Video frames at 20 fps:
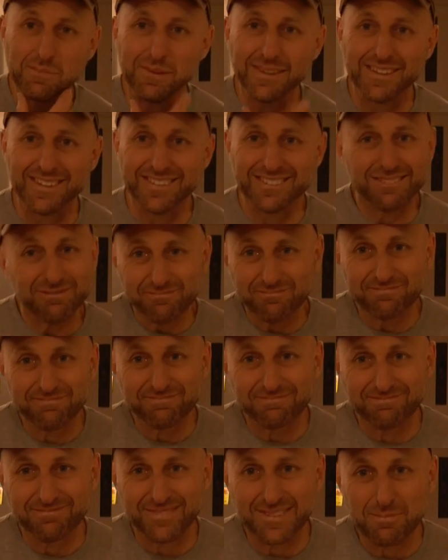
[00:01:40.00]
but
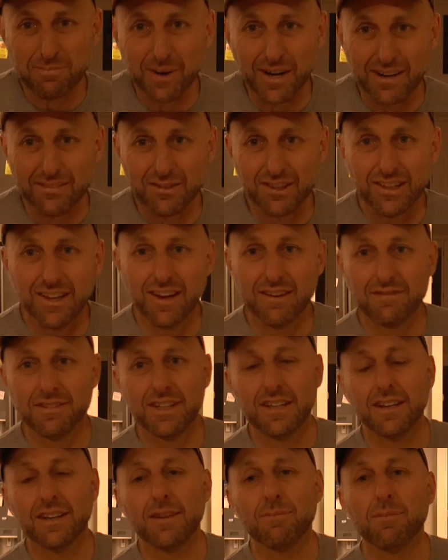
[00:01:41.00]
it's part of a live
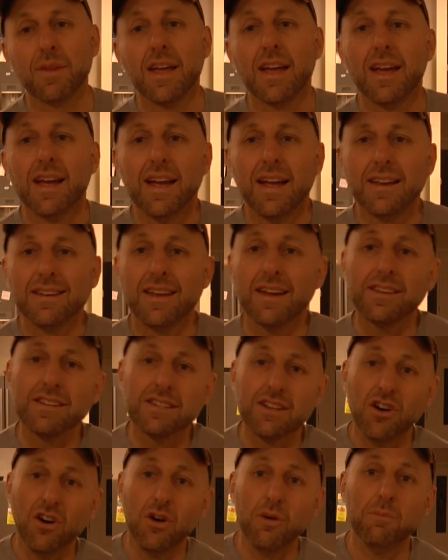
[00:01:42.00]
video. Now there's
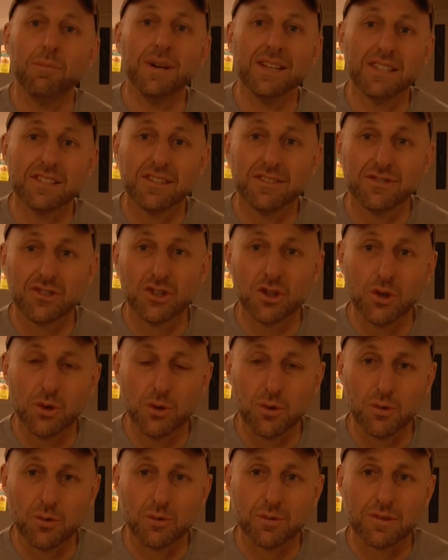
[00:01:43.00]
a whole bunch of
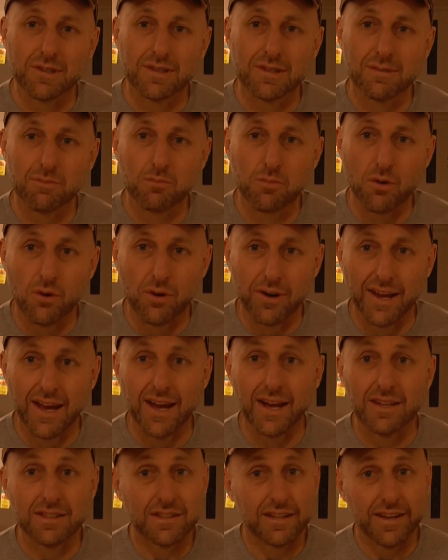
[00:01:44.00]
tools brought
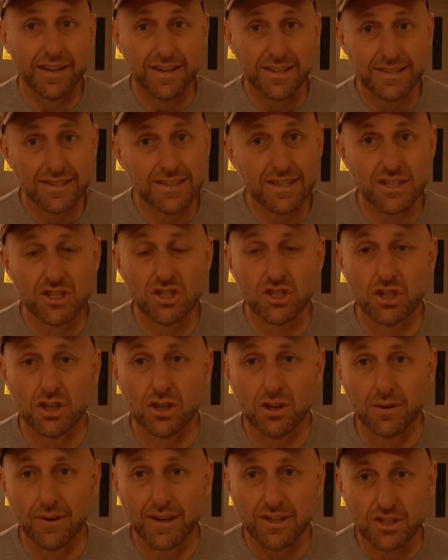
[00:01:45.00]
out to assist
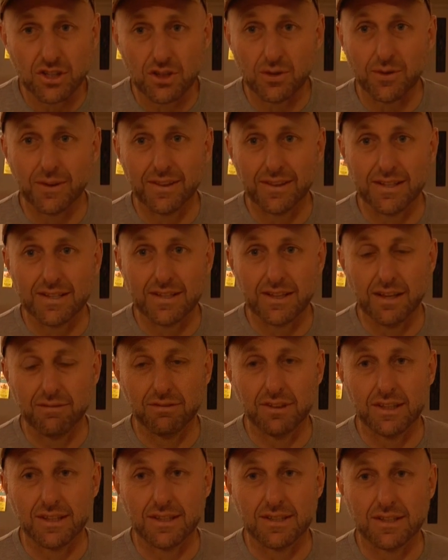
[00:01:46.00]
you in doing this
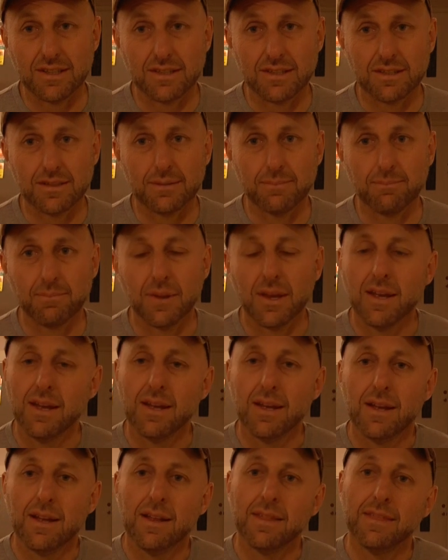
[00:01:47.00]
leveling system.
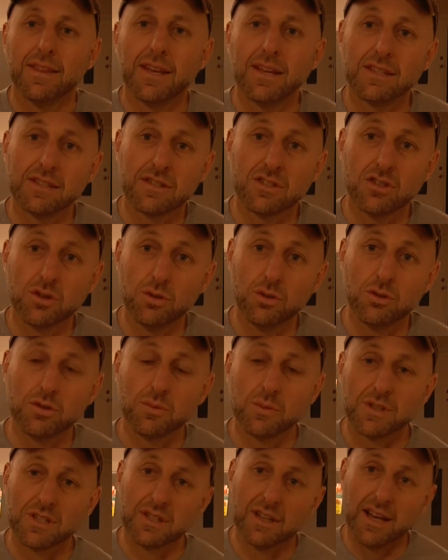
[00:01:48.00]
There's tools
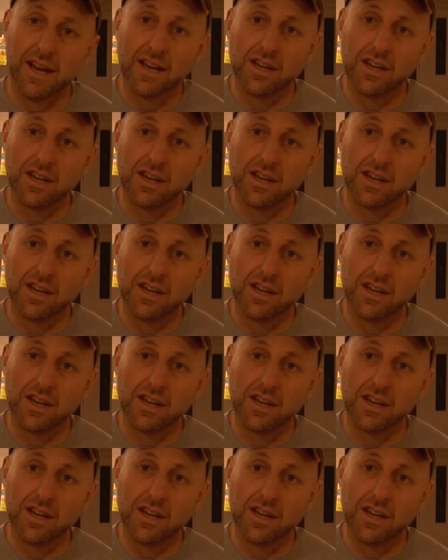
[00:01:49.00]
which allow